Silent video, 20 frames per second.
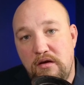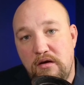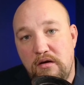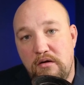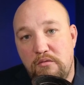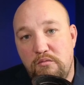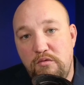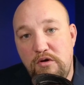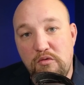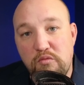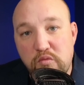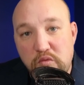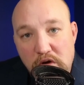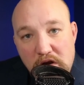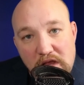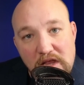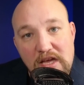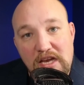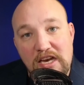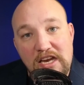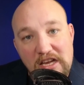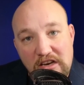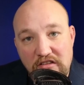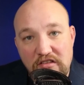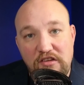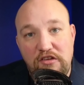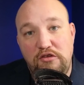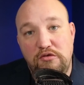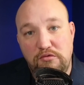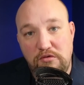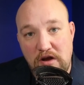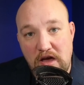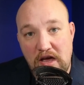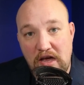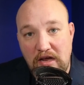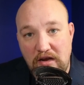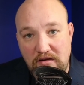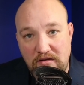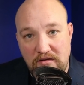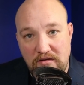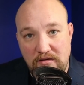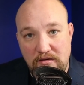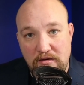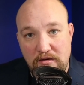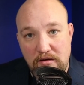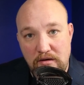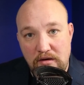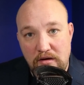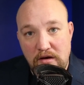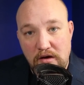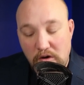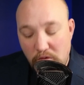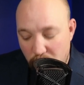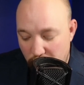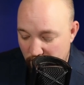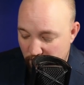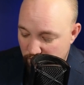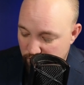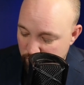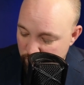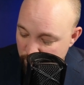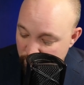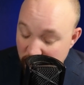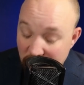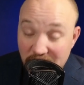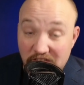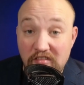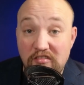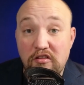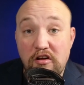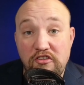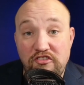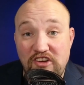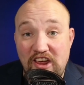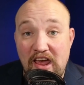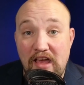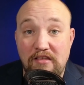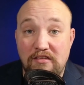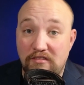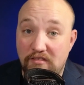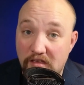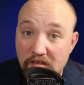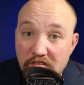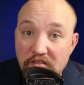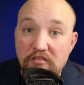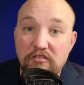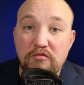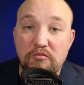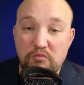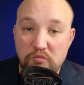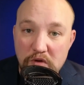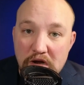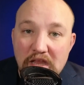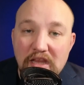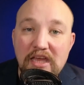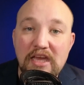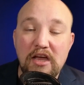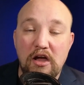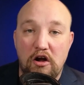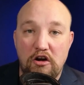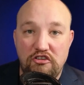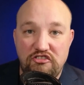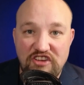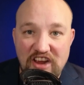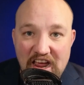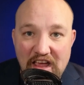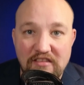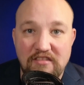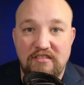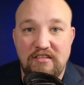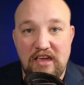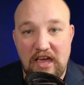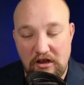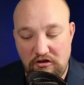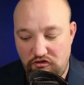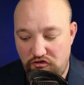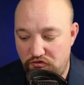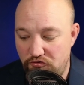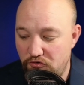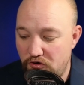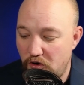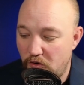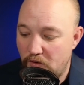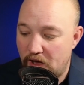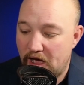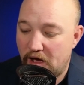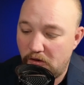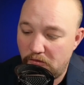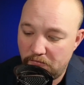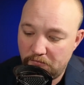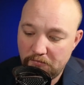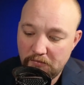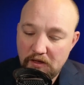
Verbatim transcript: we really need to unite. We, this is our chance. This is really our chance to get Trudeau out.